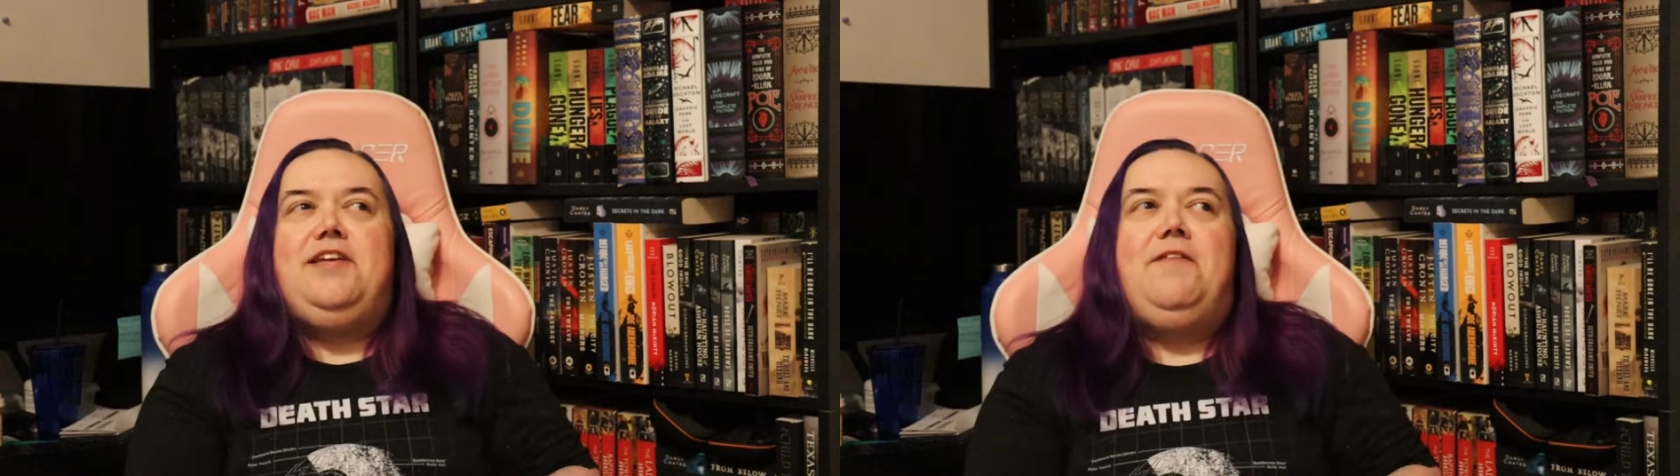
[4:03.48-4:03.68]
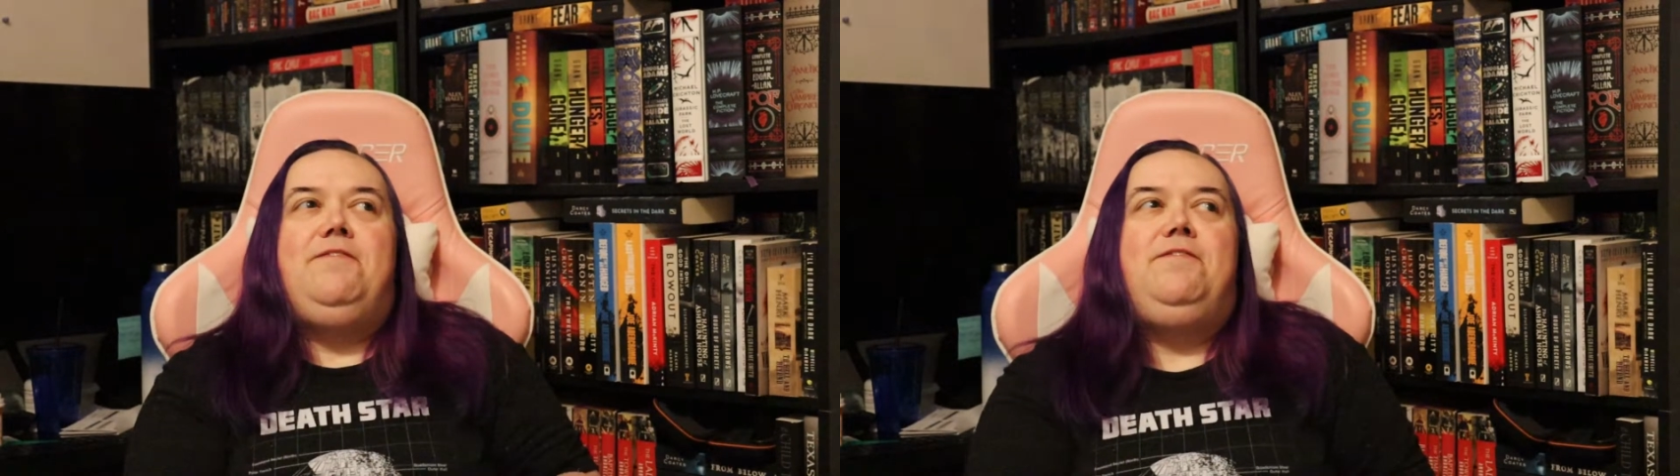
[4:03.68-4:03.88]

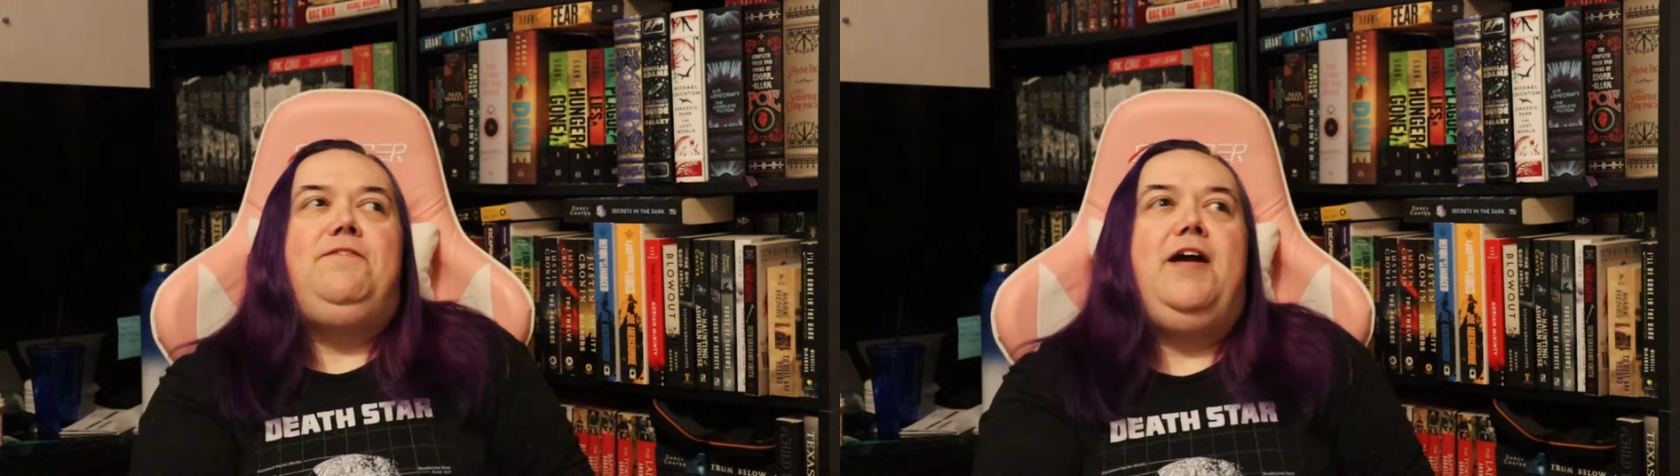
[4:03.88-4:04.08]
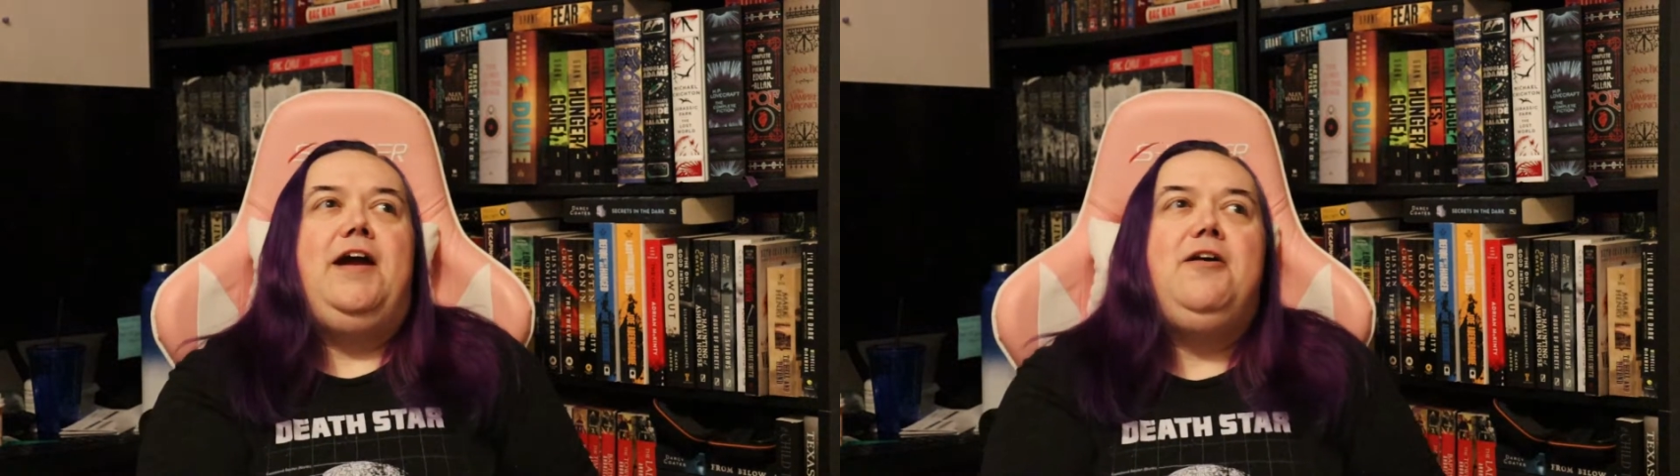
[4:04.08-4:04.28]
a
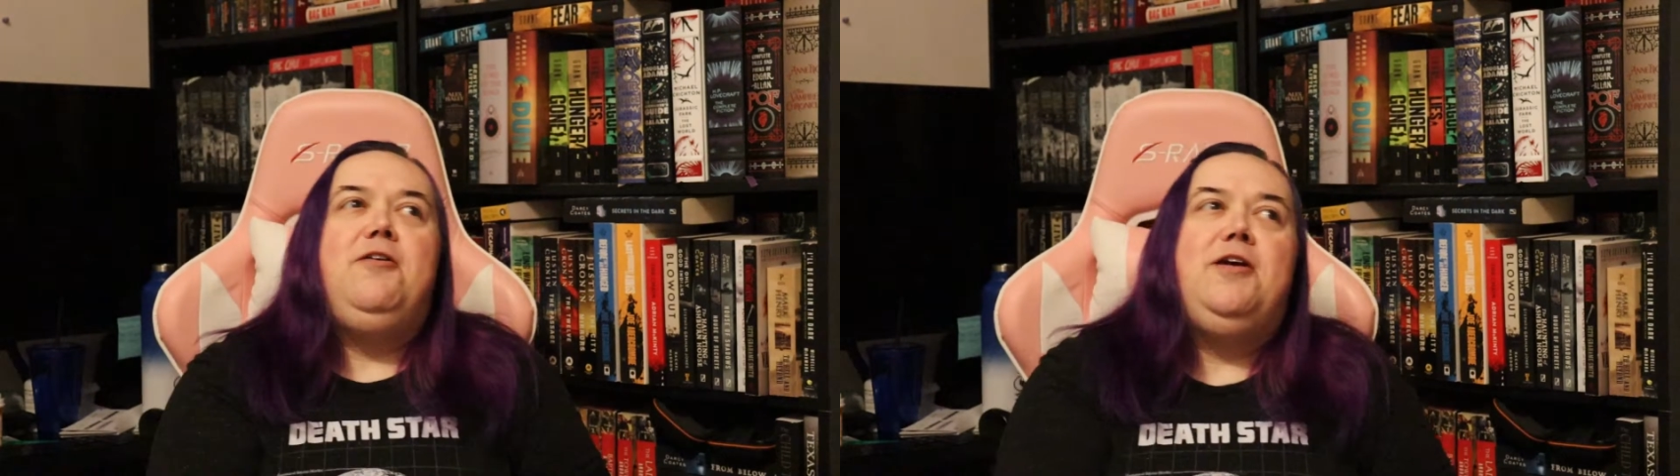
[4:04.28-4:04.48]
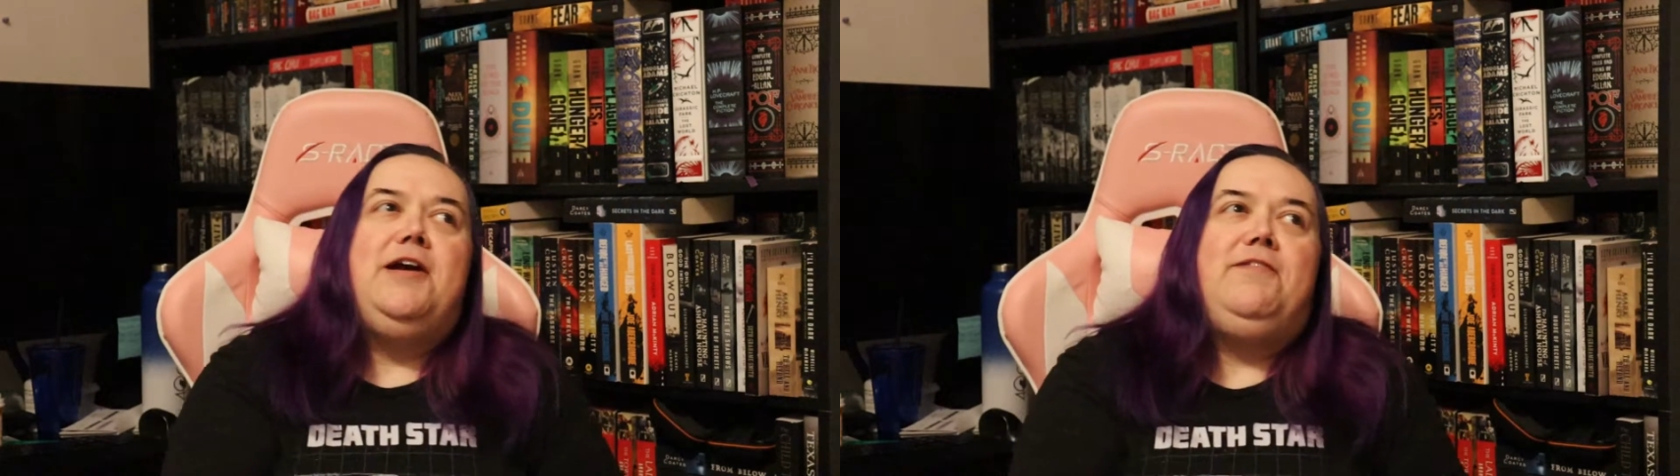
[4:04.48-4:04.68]

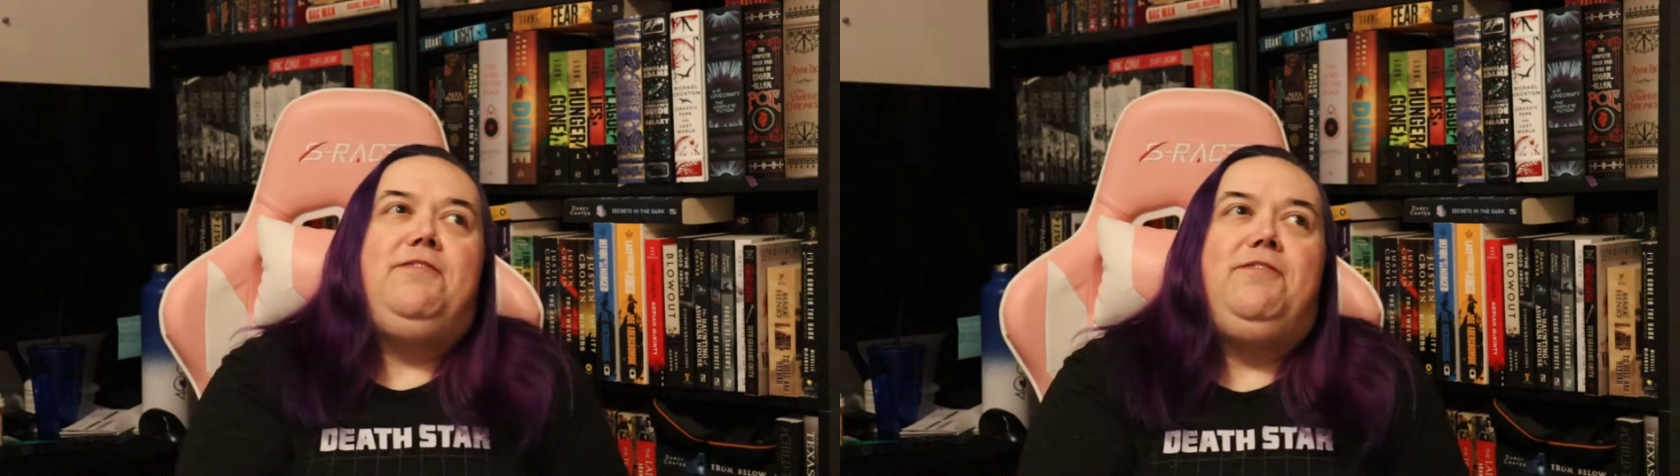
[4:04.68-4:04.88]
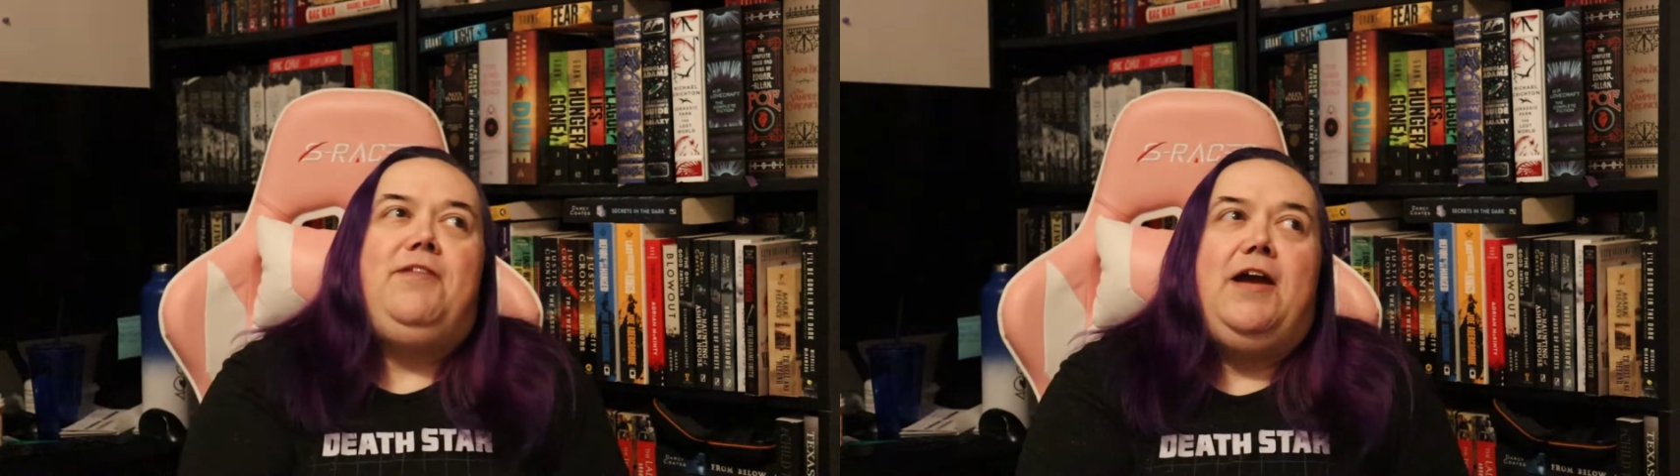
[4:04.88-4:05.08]
very,
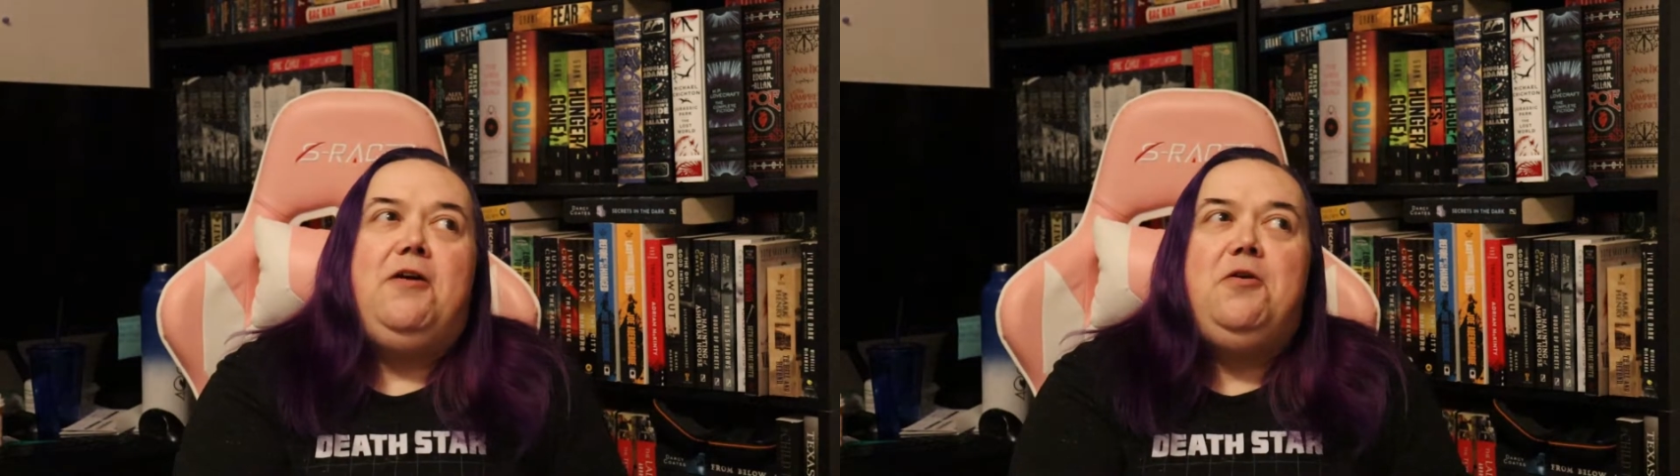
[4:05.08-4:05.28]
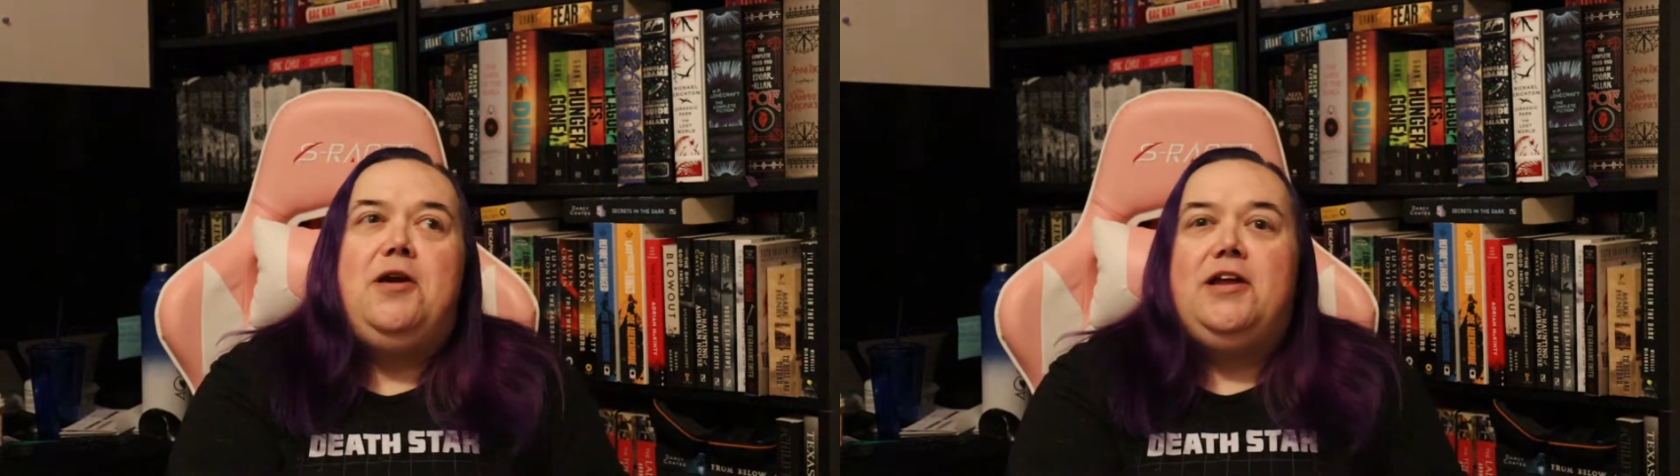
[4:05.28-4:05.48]

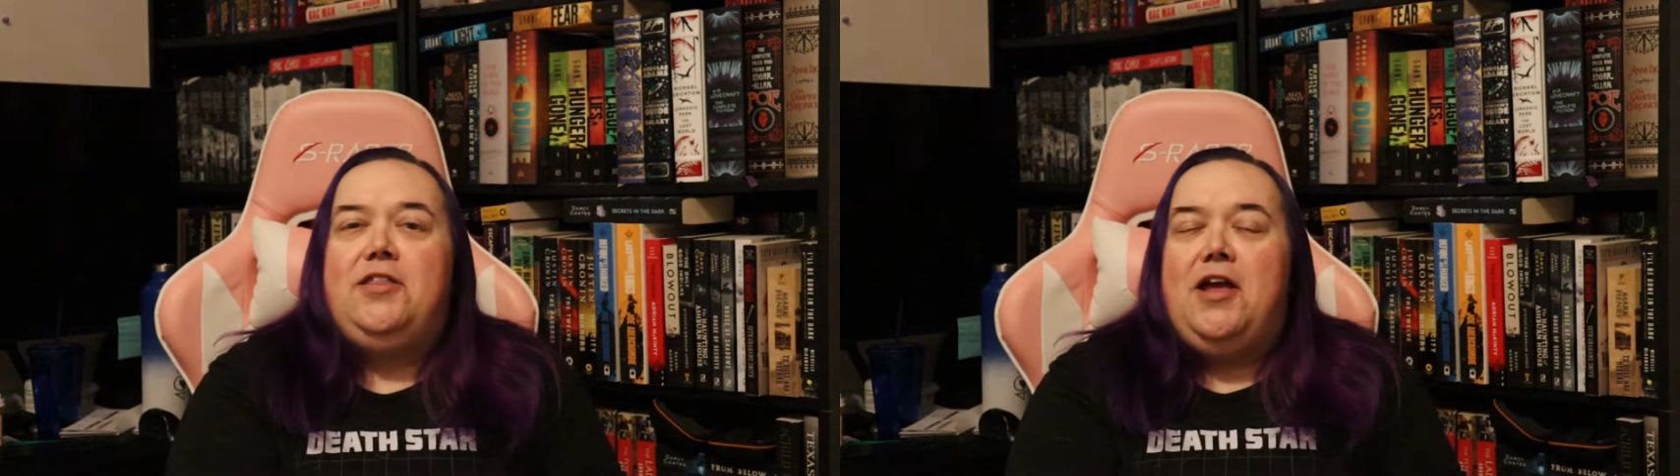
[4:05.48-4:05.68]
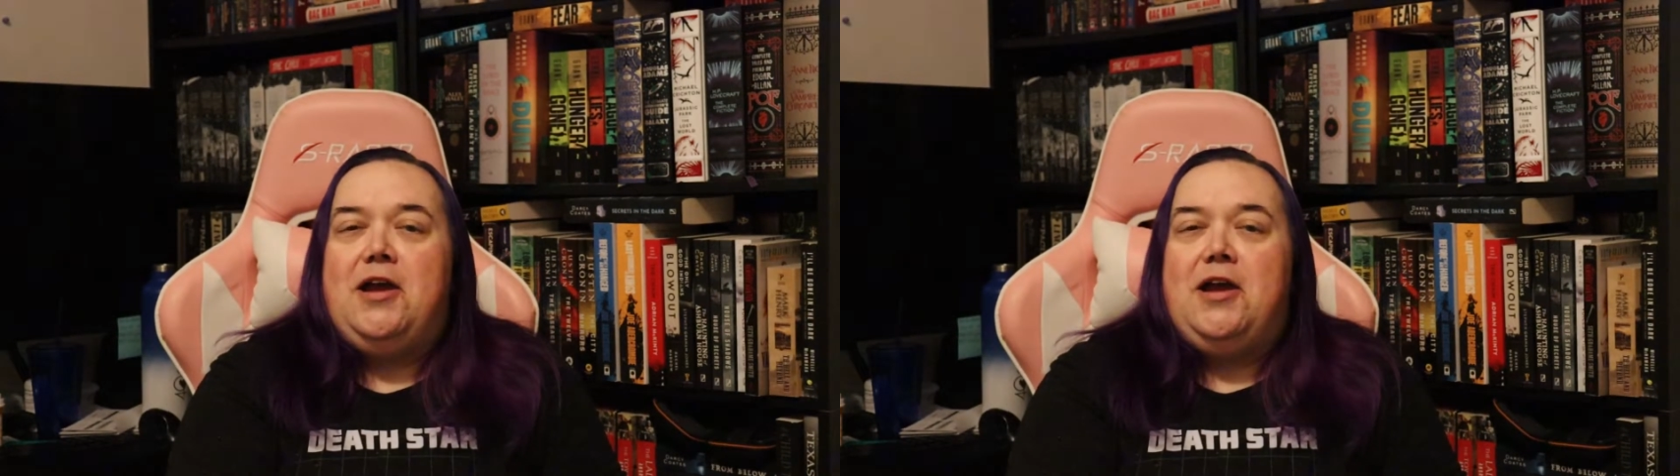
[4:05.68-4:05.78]
very